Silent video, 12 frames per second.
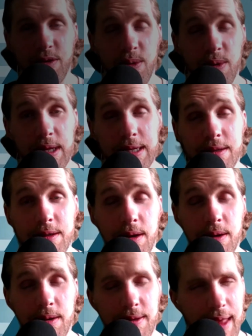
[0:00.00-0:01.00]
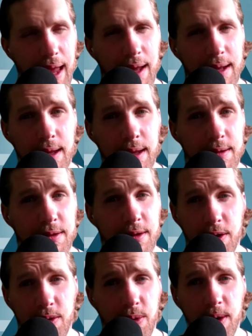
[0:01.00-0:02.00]
to Alyssa. That is
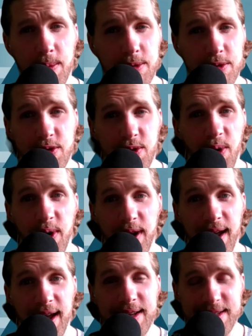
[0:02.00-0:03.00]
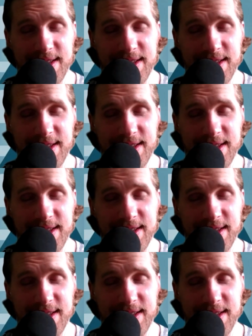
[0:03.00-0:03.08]
an incredible story. I